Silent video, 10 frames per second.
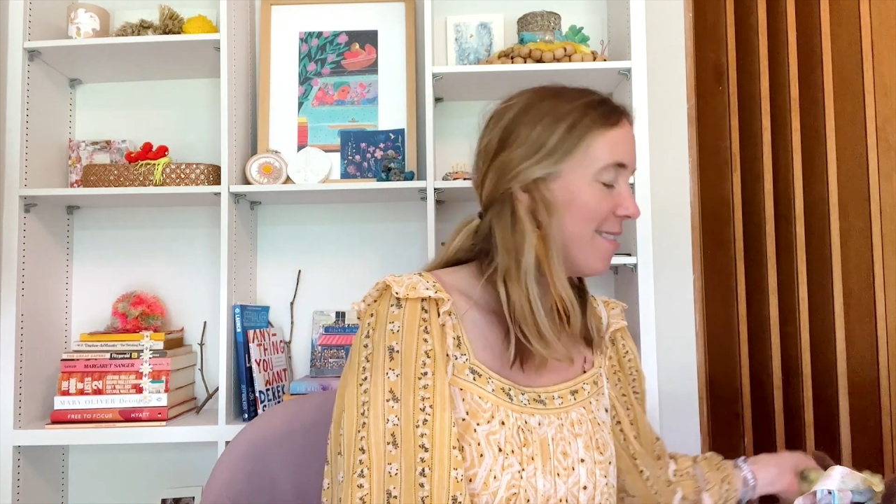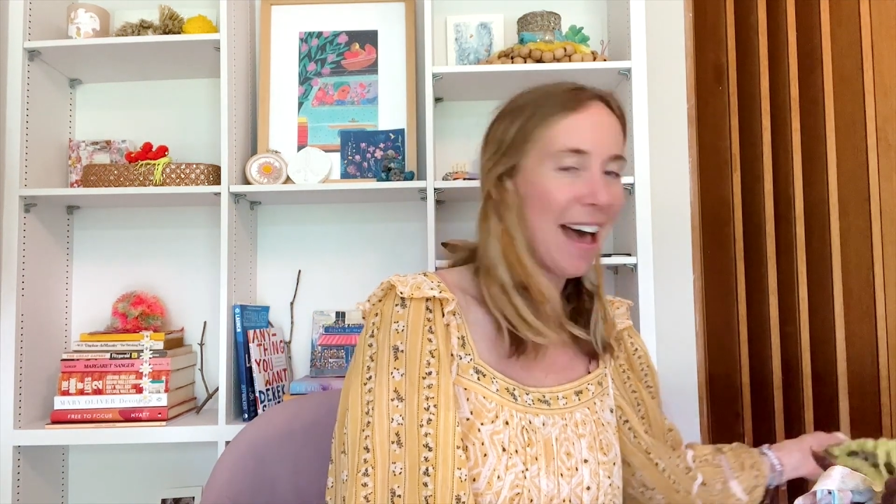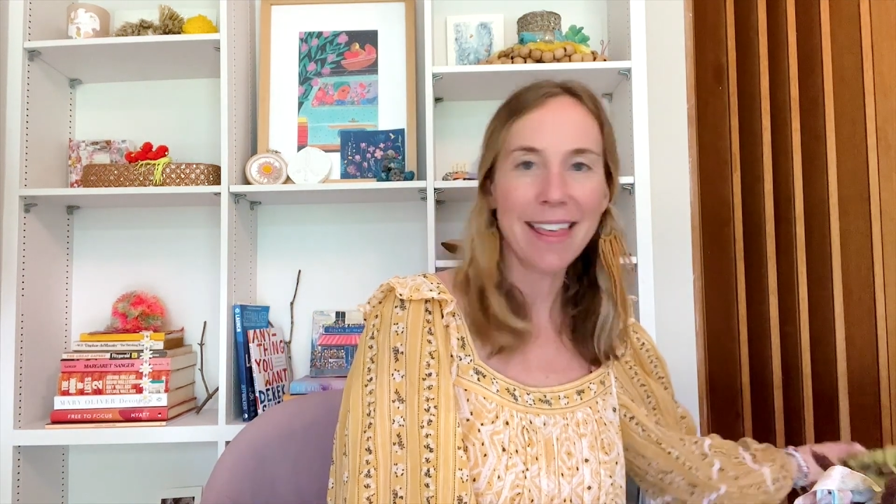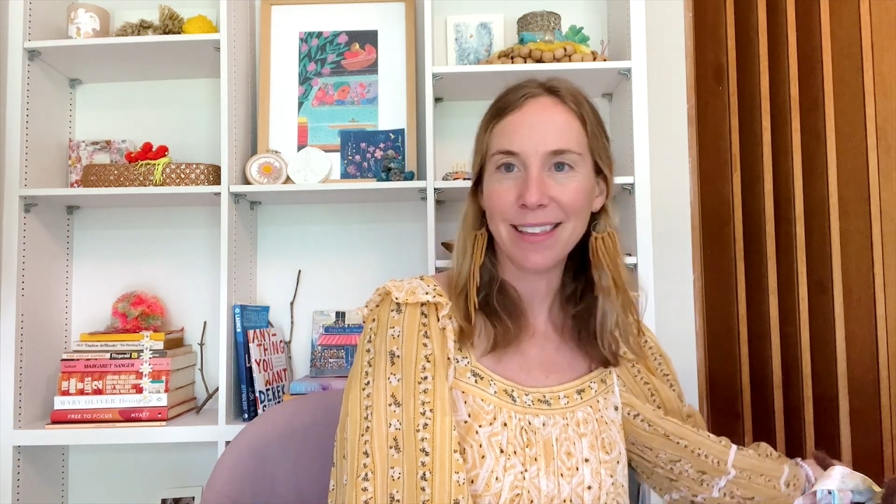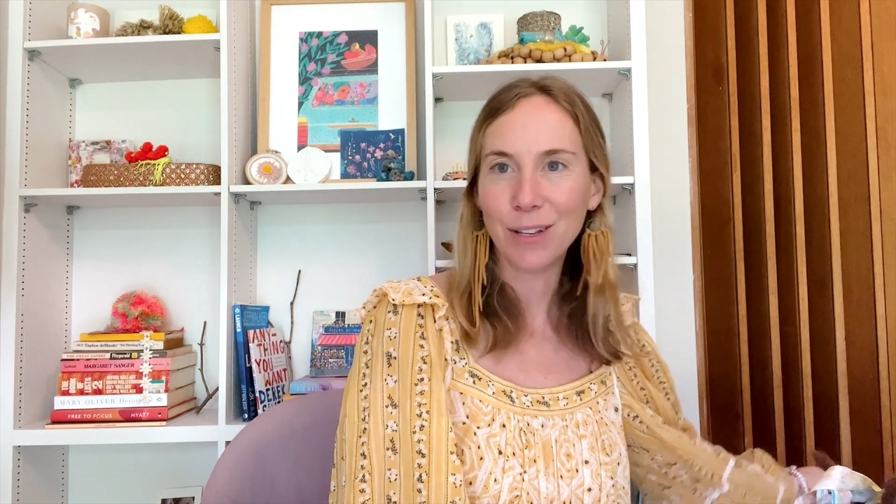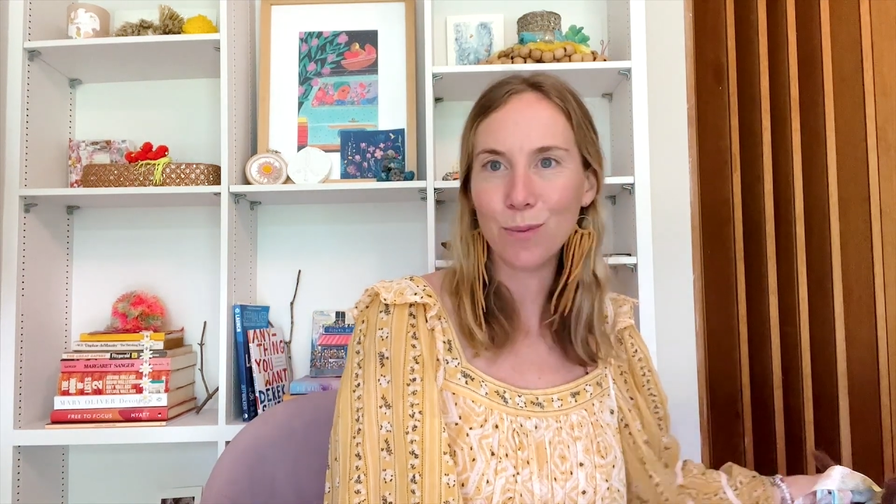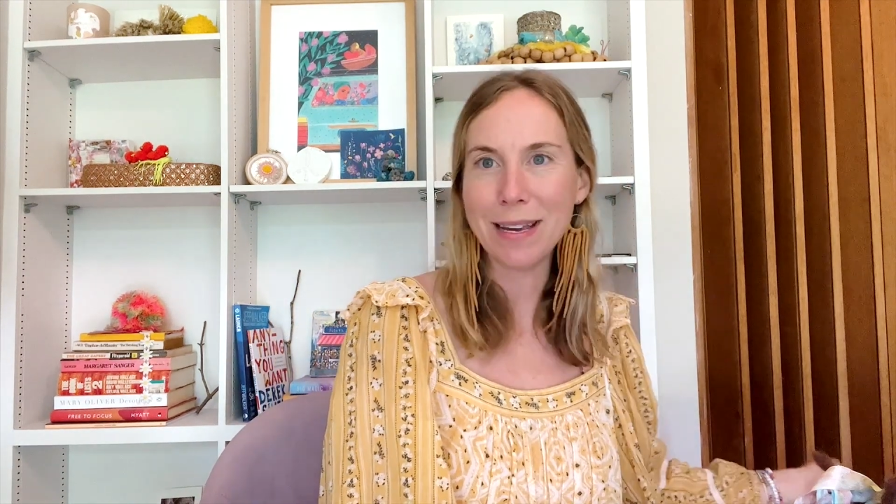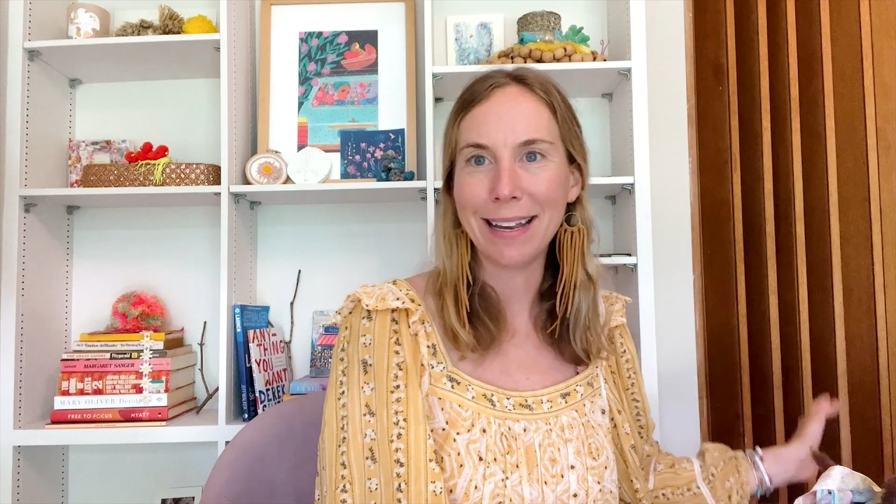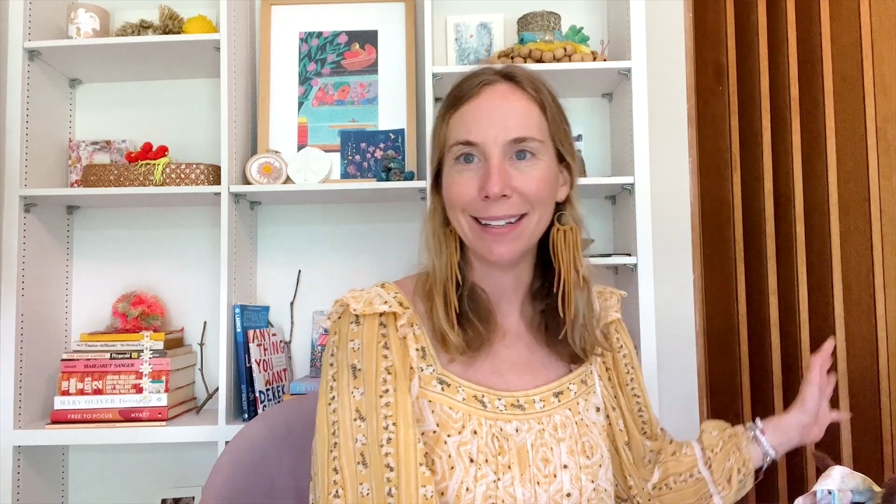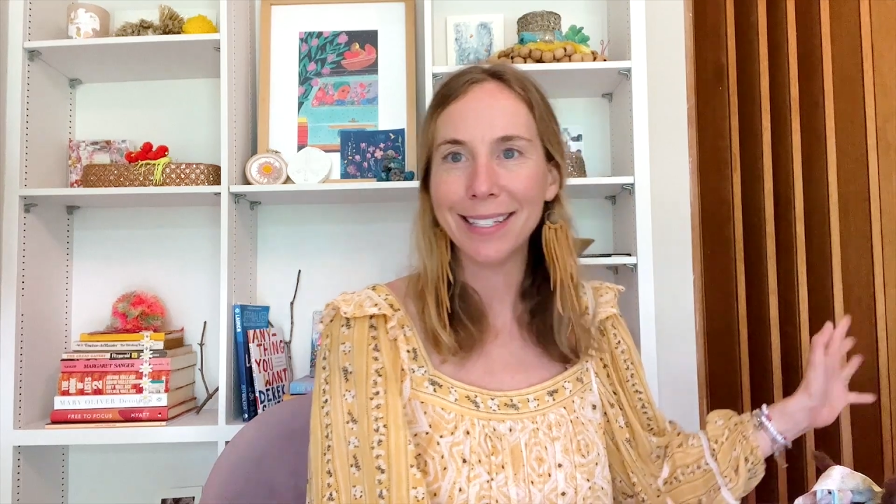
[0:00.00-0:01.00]
that this
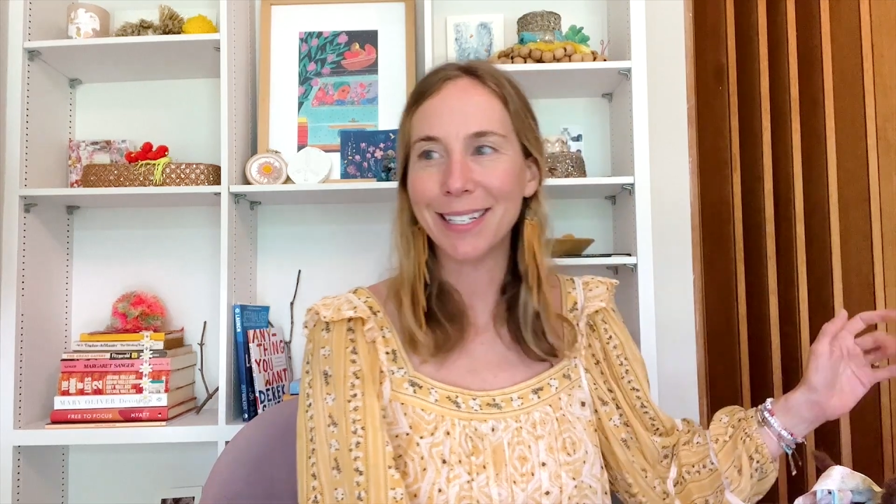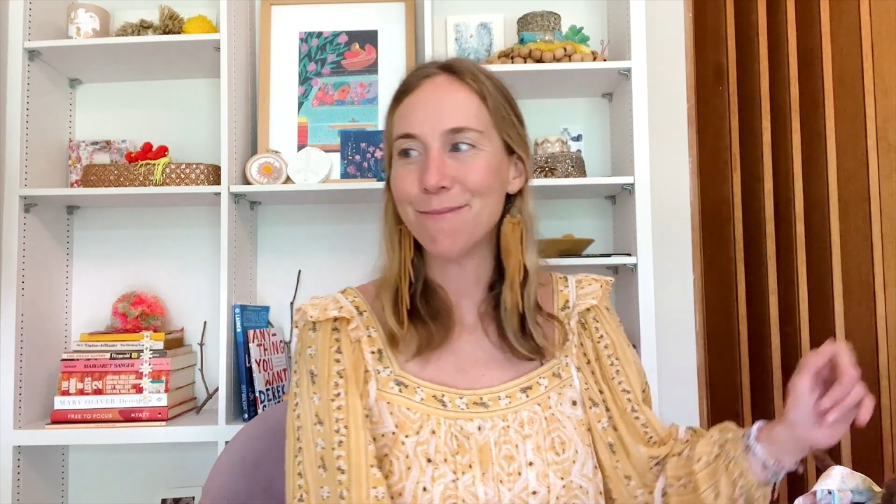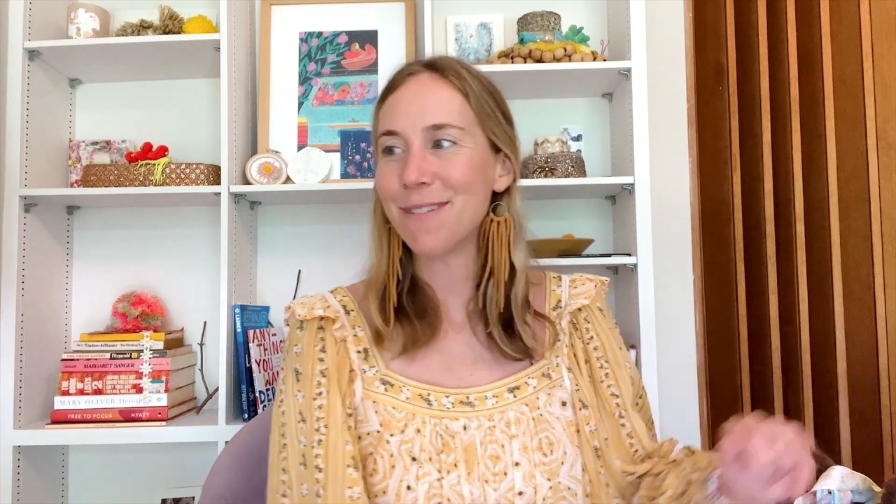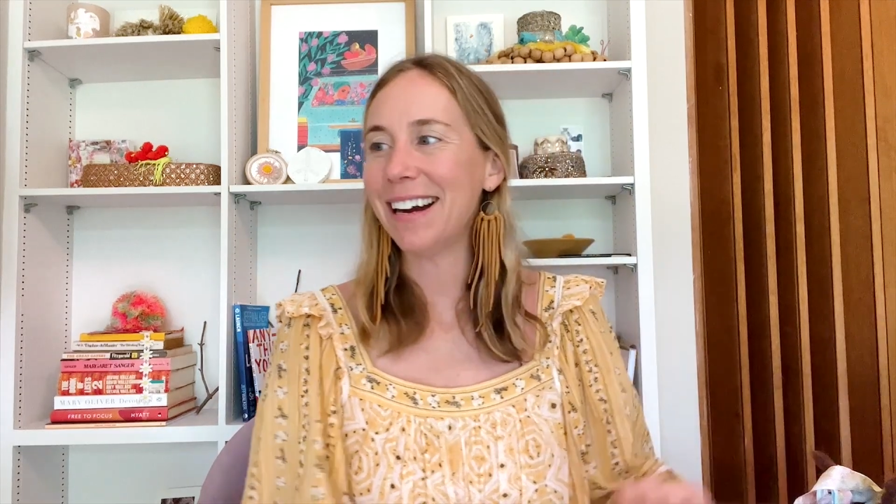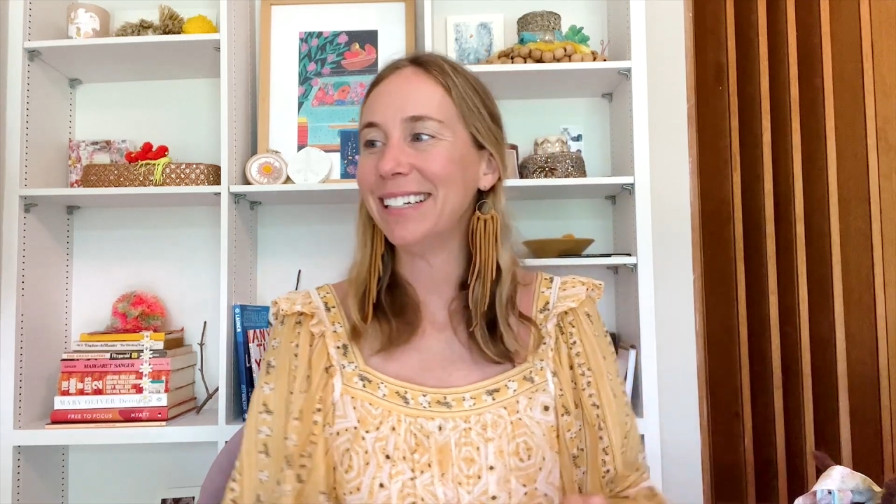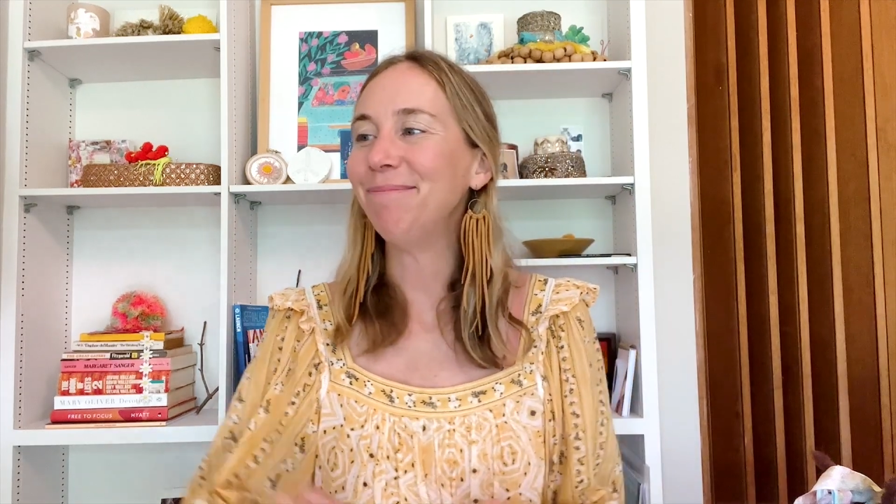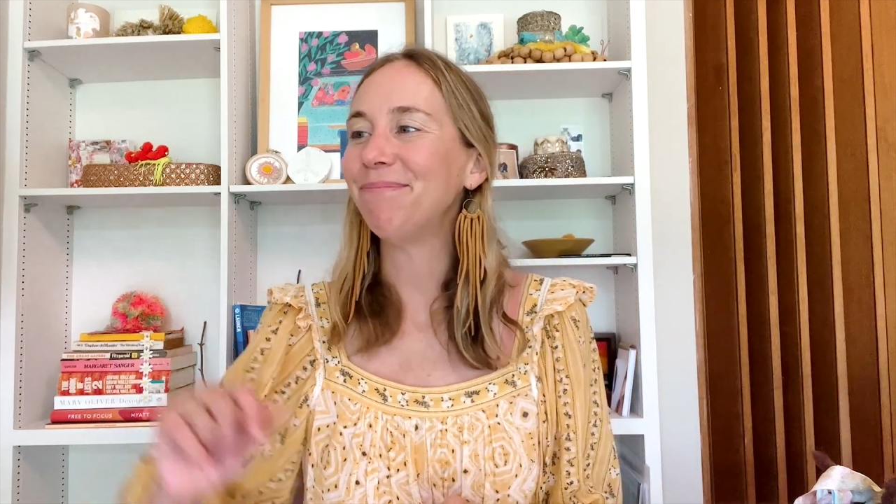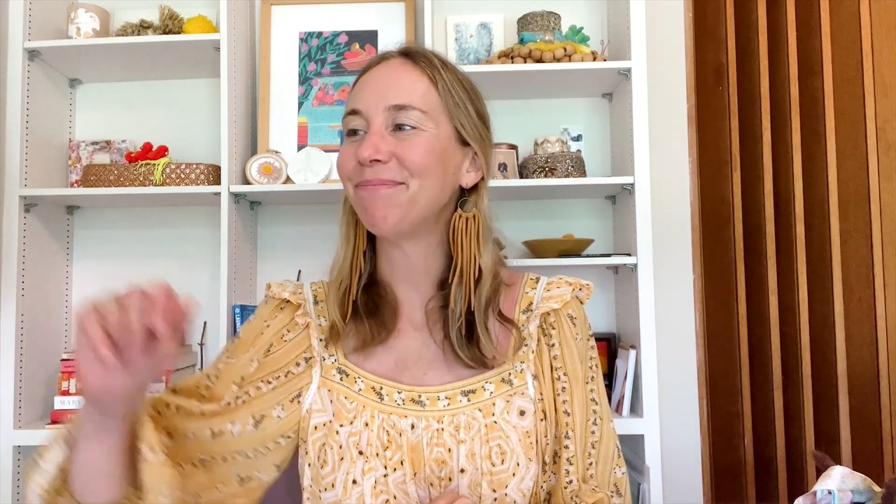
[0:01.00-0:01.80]
weekend somewhere.